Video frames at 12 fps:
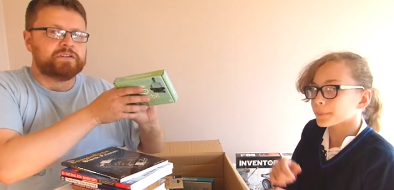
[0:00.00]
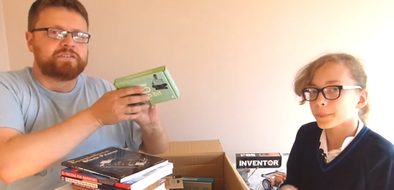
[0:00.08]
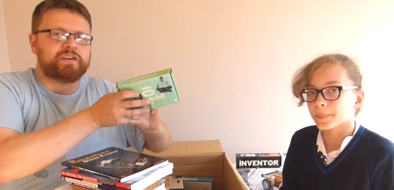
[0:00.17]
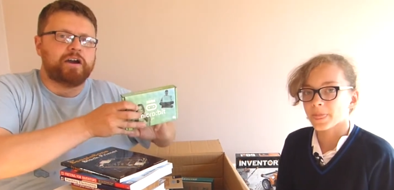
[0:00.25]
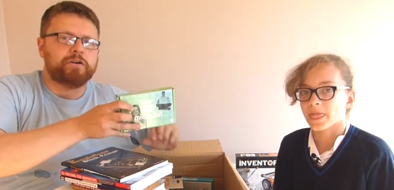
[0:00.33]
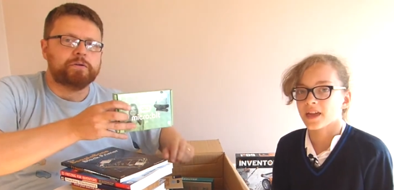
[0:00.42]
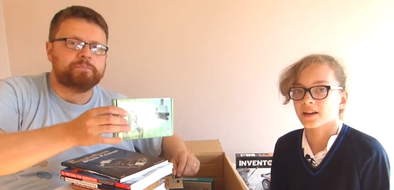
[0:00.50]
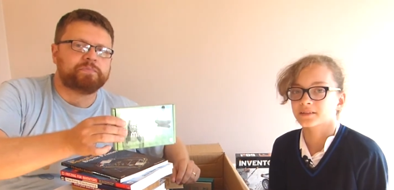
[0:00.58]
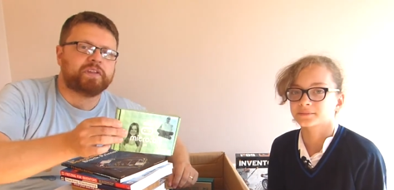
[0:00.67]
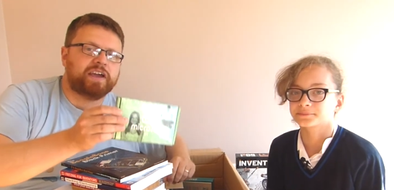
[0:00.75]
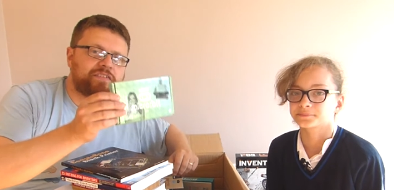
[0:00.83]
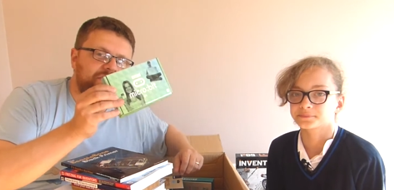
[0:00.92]
Speaker 1: So
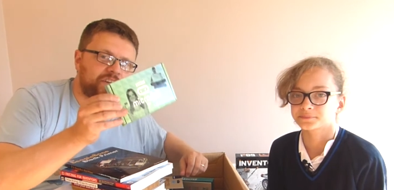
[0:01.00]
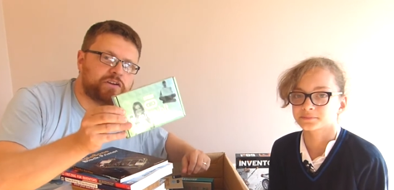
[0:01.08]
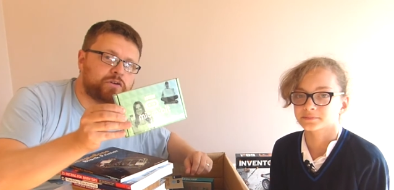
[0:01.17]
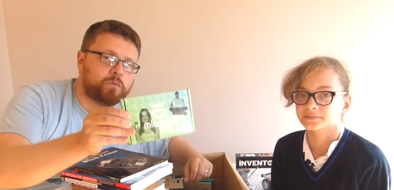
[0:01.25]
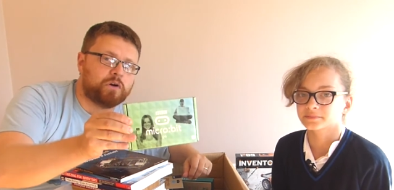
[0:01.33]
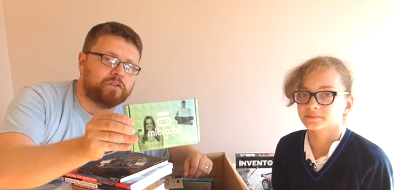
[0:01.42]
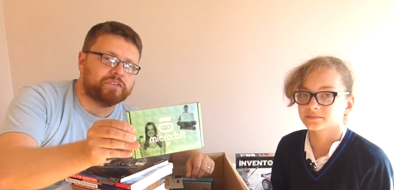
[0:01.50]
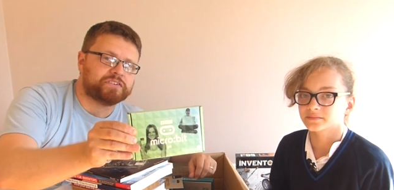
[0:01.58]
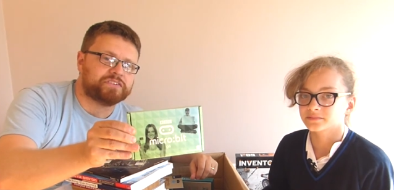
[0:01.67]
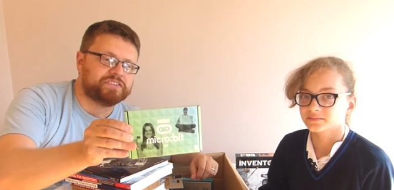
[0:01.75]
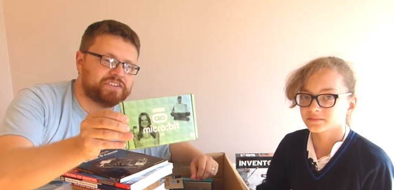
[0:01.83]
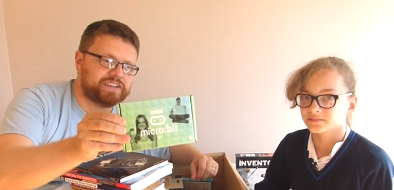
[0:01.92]
if you
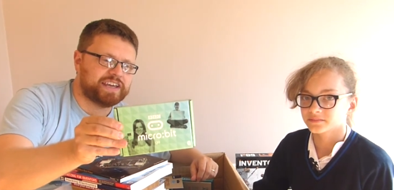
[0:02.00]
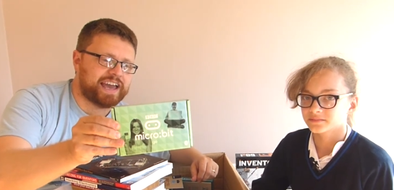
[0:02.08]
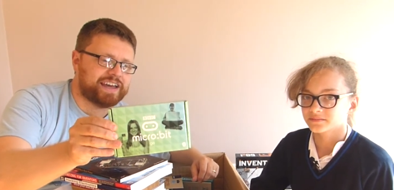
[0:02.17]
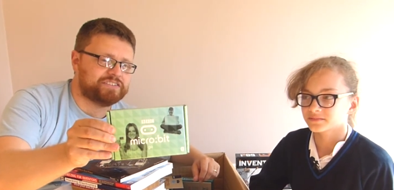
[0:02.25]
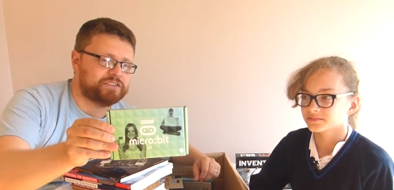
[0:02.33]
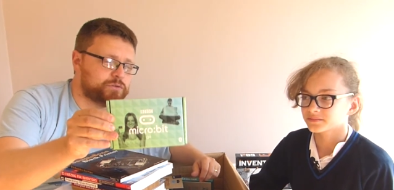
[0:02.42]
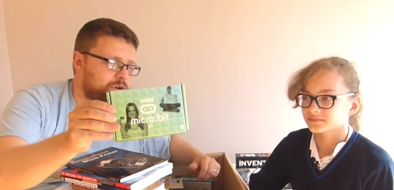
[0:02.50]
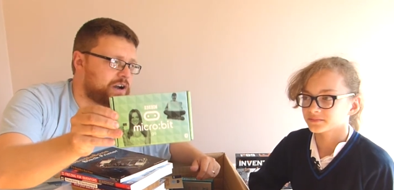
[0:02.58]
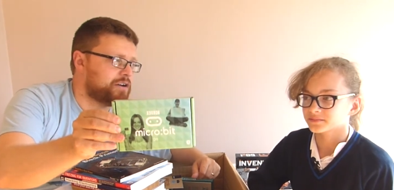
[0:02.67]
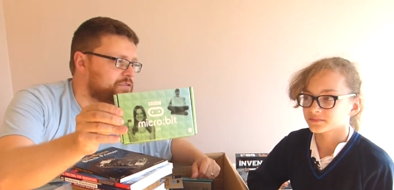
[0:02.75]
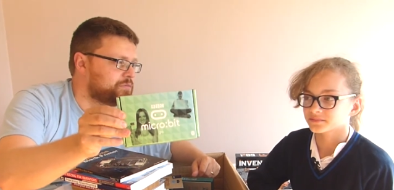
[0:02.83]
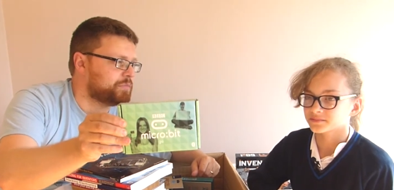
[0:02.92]
want to get your
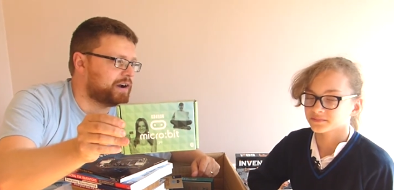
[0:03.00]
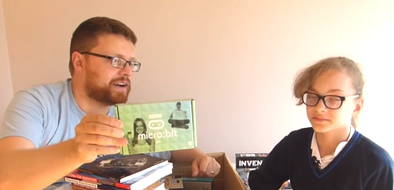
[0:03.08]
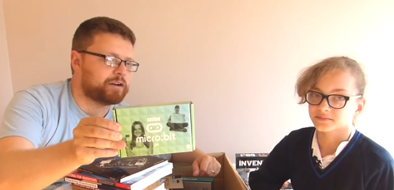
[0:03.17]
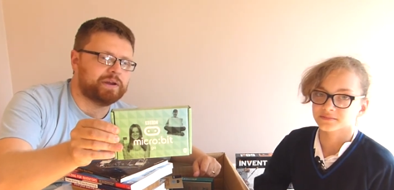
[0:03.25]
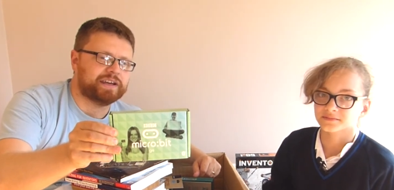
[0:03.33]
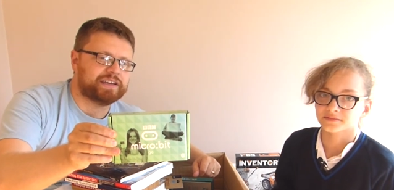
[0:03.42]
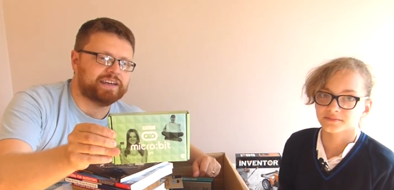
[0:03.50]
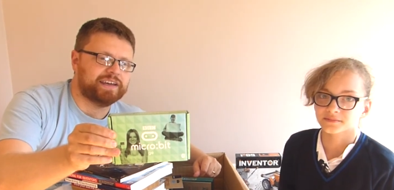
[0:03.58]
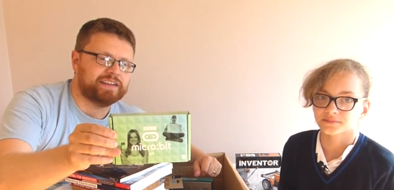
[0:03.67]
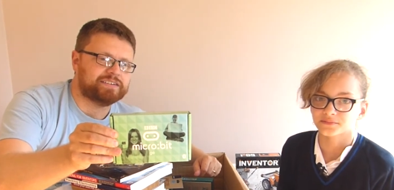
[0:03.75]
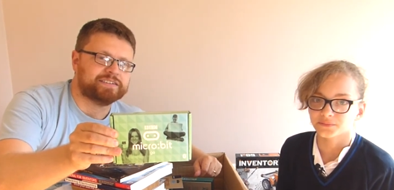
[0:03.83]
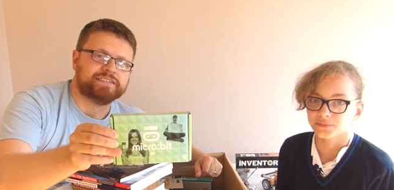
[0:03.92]
own Microbit
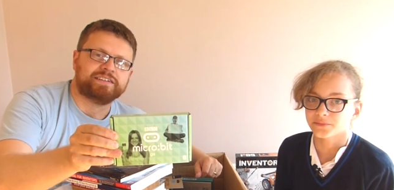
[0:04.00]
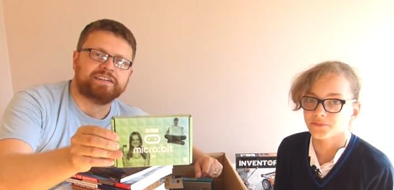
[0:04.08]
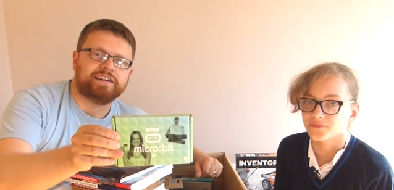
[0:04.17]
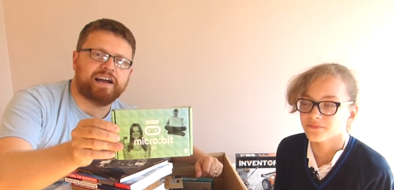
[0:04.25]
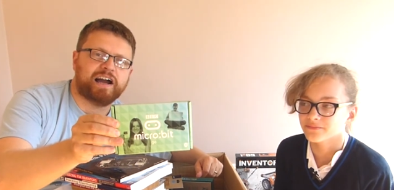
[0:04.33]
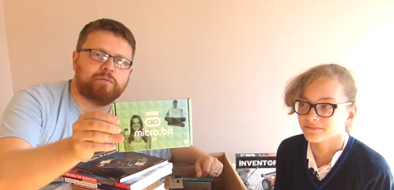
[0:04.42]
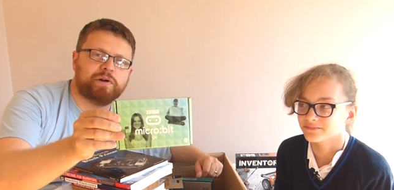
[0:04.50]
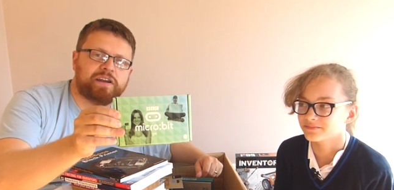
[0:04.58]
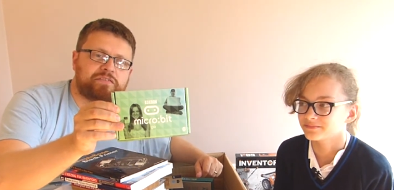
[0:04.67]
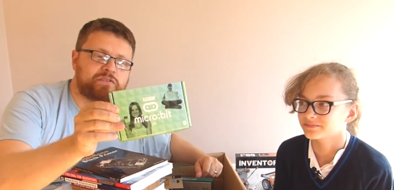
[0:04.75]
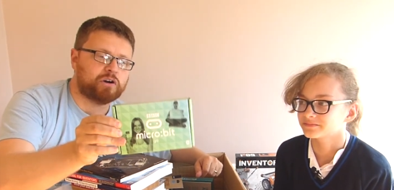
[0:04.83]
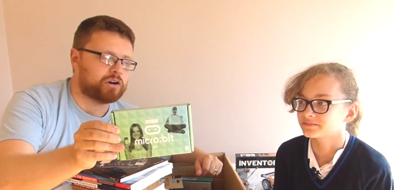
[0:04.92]
kit um, and
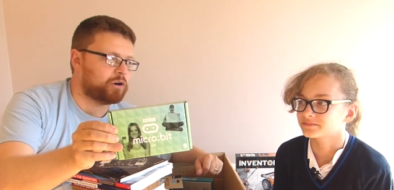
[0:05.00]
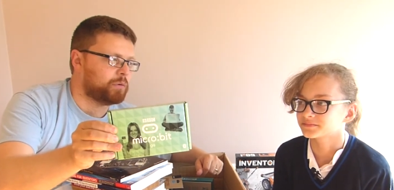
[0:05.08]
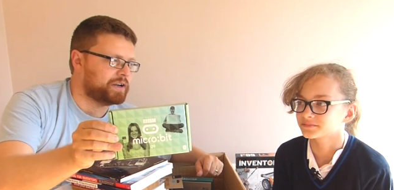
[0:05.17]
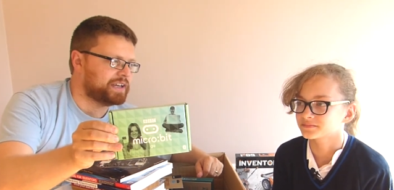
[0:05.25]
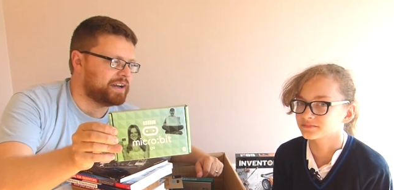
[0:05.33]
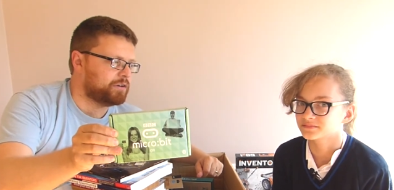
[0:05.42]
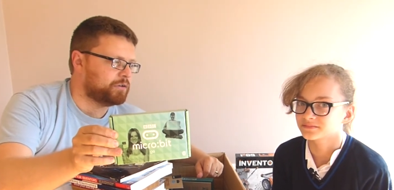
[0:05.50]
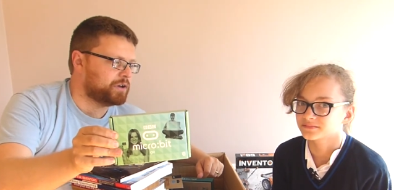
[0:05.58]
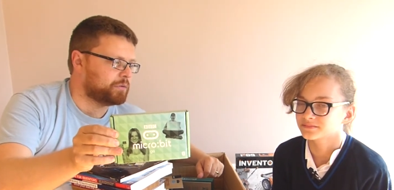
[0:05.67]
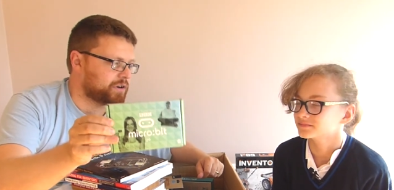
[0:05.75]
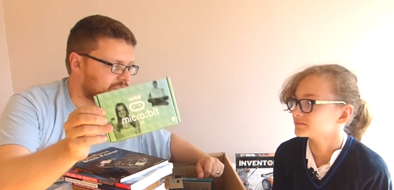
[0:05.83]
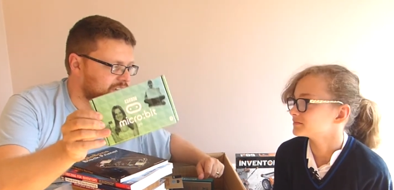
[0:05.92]
you've not got one yet, or you
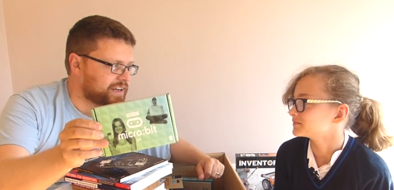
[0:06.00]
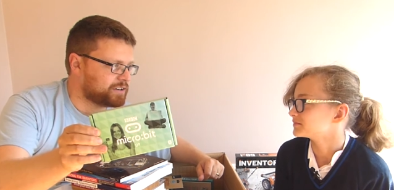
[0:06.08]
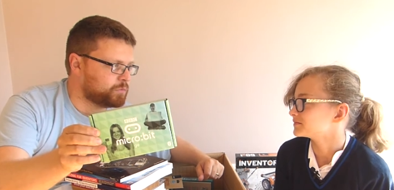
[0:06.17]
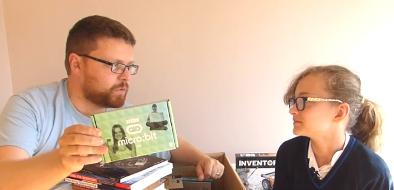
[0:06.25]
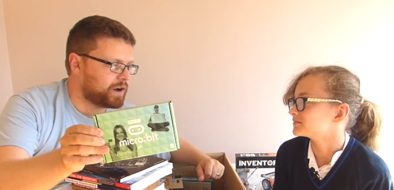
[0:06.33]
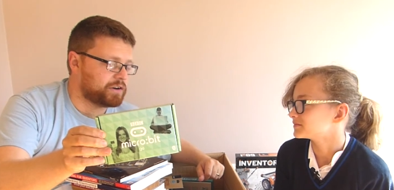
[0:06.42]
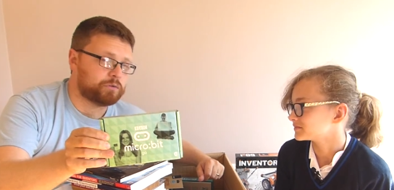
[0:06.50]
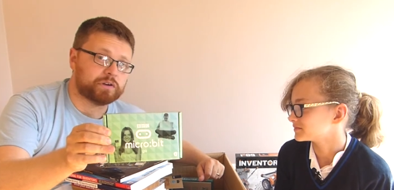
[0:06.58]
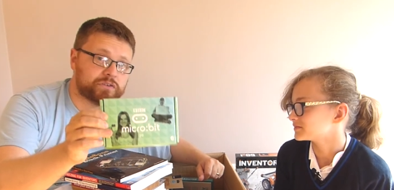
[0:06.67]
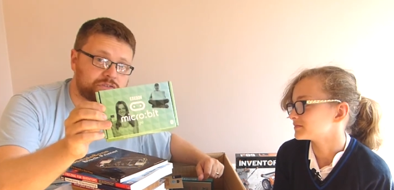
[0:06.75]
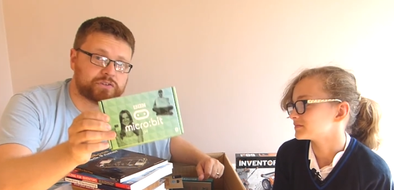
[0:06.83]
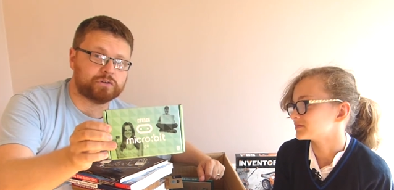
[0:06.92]
want a second one, or
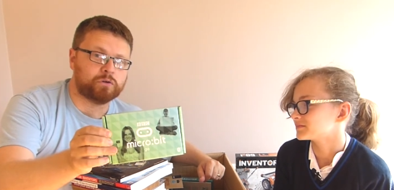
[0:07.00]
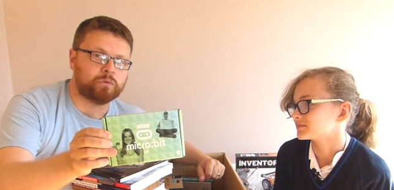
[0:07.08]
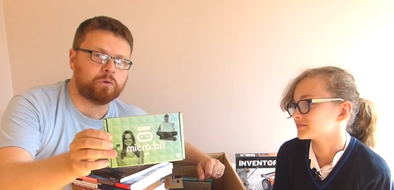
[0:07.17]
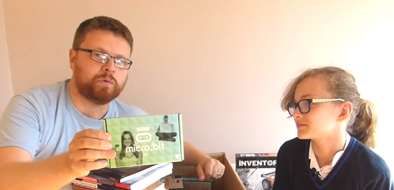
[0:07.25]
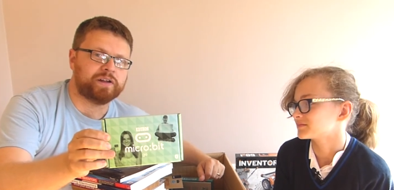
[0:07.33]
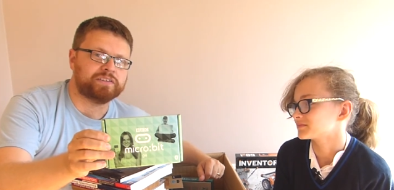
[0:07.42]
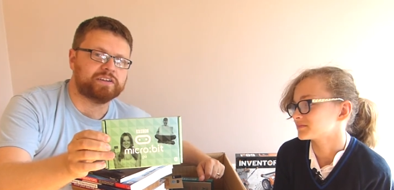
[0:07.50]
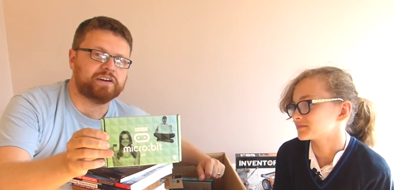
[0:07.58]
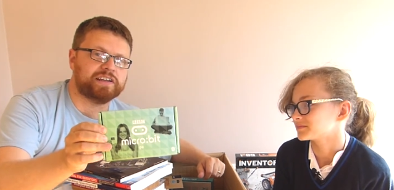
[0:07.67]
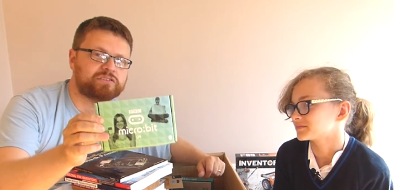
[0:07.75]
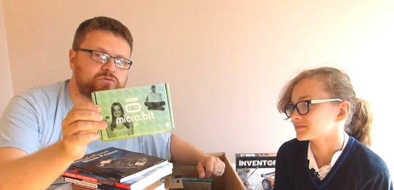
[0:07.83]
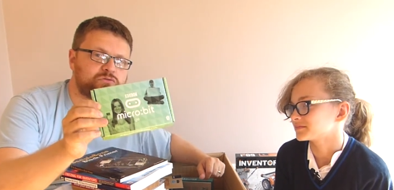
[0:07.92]
your school want one,
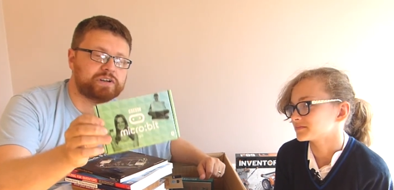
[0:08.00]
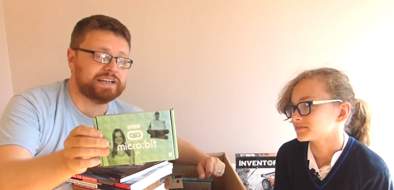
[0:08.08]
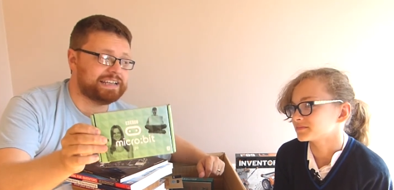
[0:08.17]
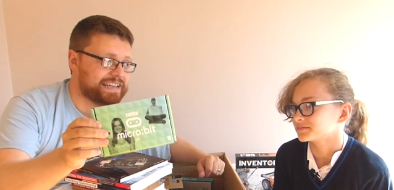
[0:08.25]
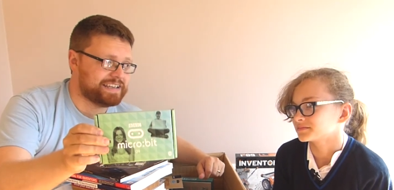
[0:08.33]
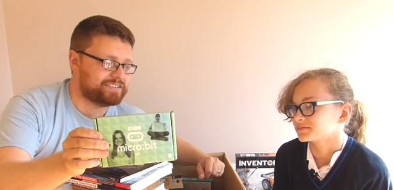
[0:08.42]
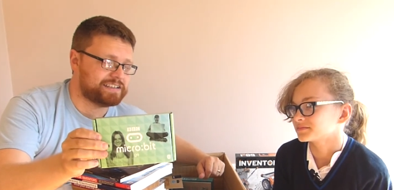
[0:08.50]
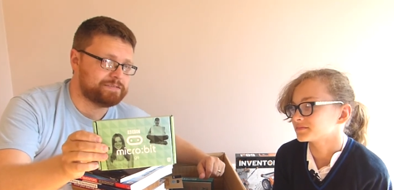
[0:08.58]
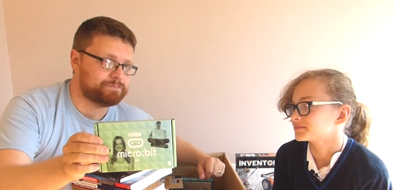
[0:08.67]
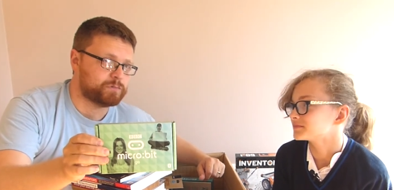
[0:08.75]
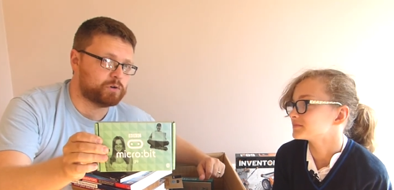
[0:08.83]
it's really easy.